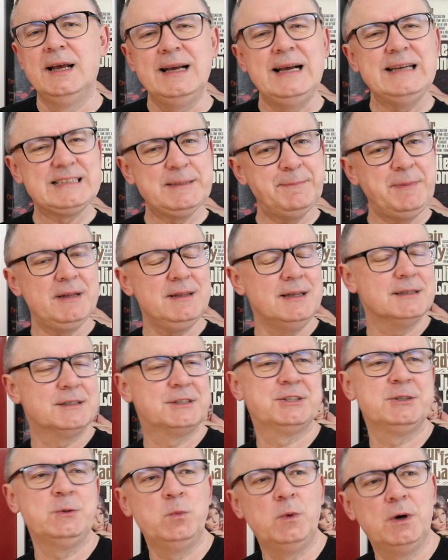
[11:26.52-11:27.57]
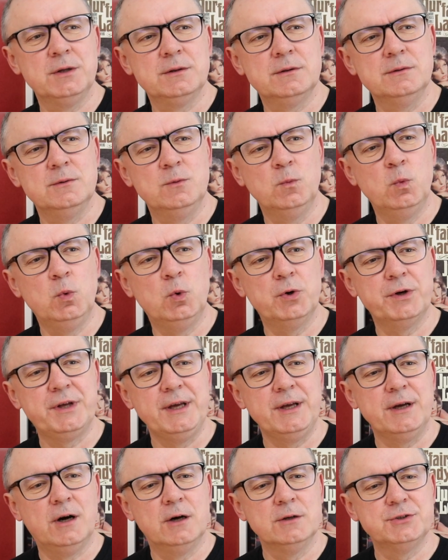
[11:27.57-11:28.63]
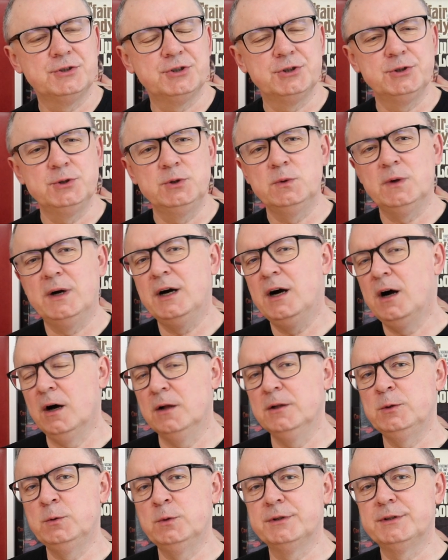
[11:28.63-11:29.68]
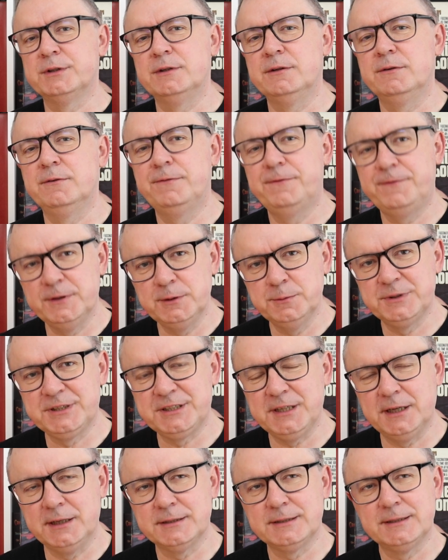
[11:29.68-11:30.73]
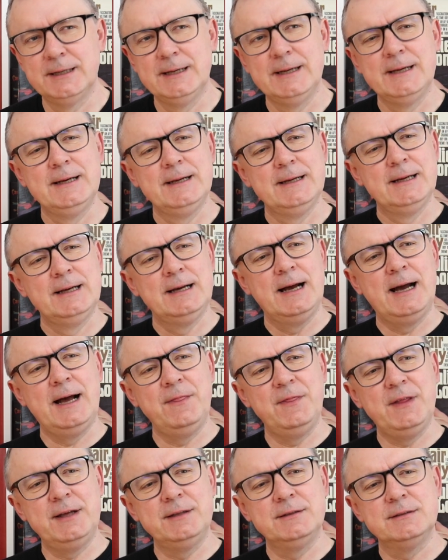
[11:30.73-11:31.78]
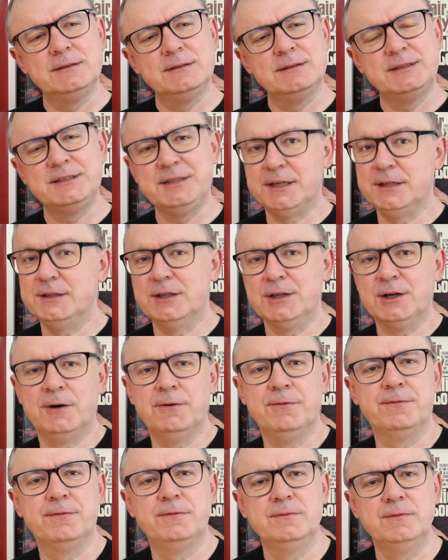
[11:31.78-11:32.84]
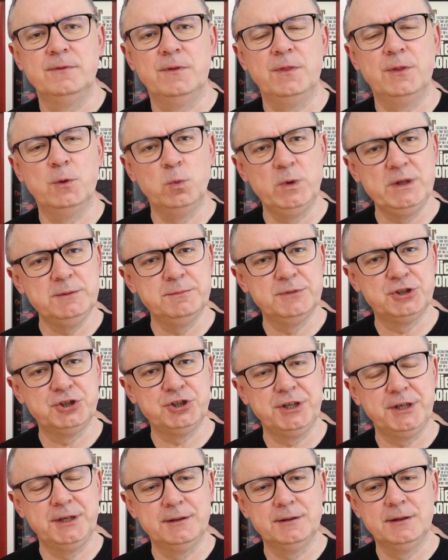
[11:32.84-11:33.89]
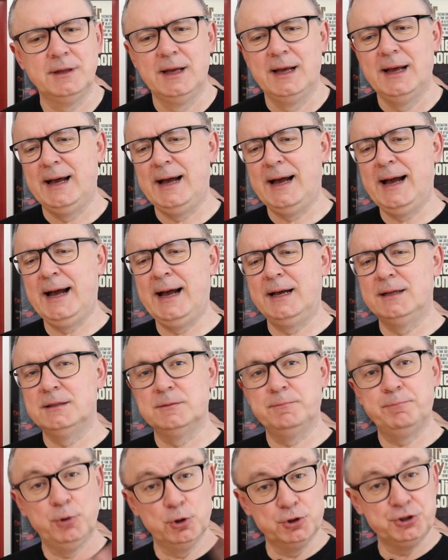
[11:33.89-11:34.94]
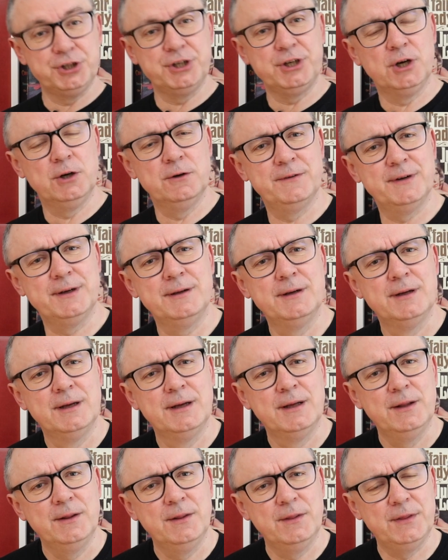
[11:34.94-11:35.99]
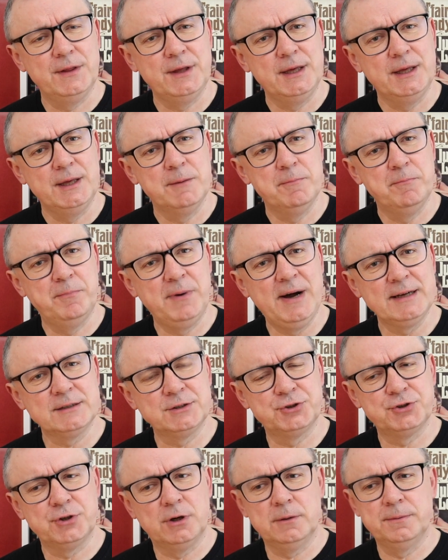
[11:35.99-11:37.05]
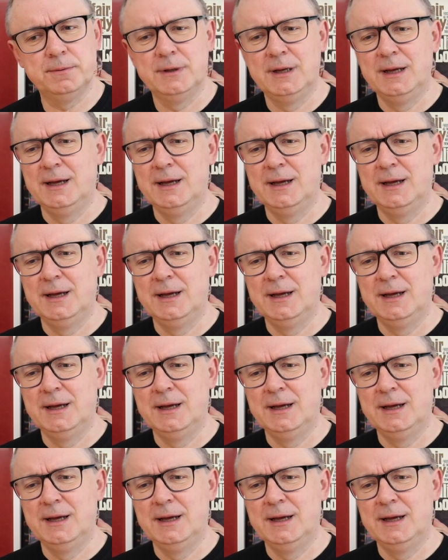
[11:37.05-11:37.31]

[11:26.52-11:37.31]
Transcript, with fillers: It's a bit like someone walking onto a Hollywood film set and then turning off the wind machine and pushing over the backdrop